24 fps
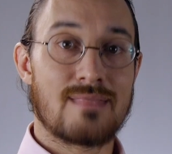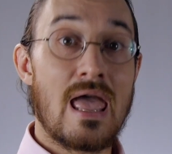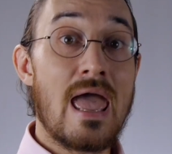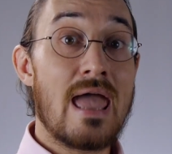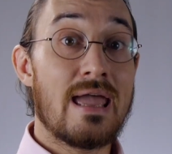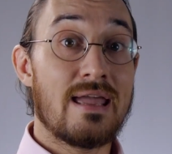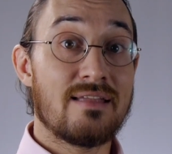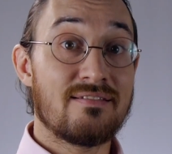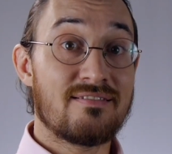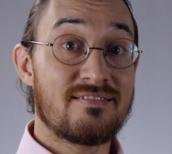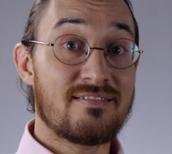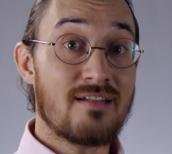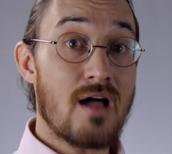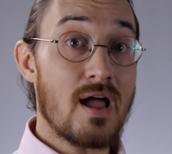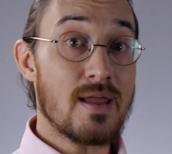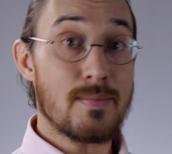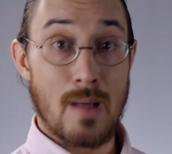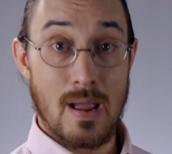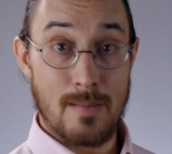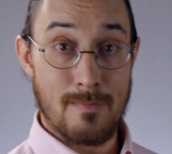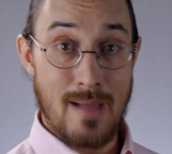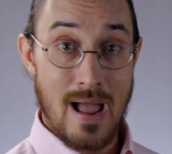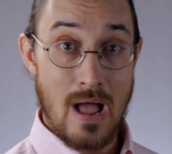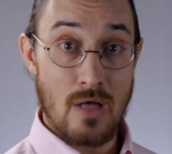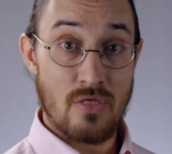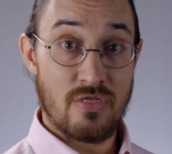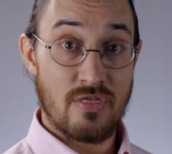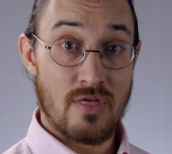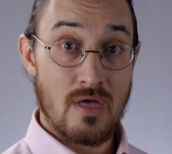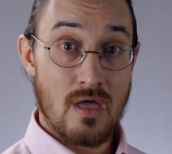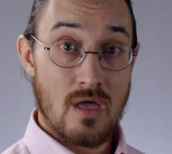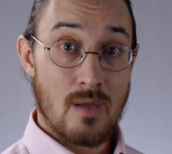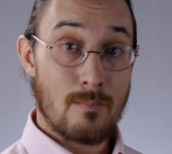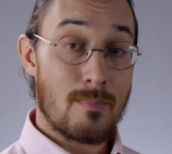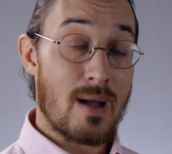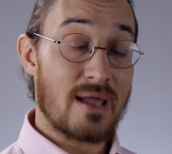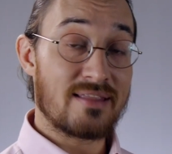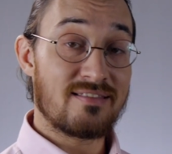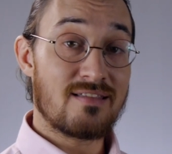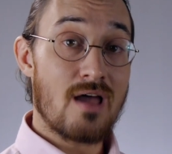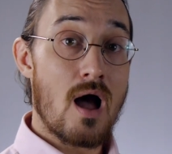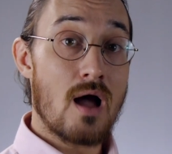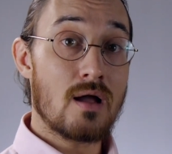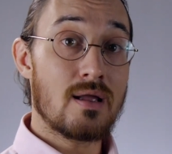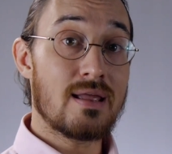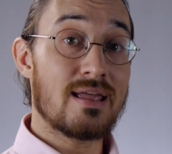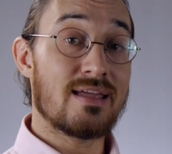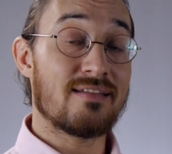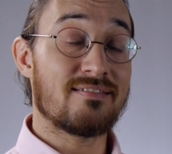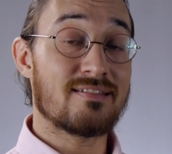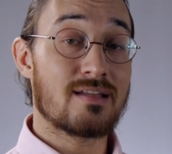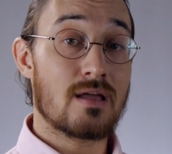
Inside my mouth, my tongue is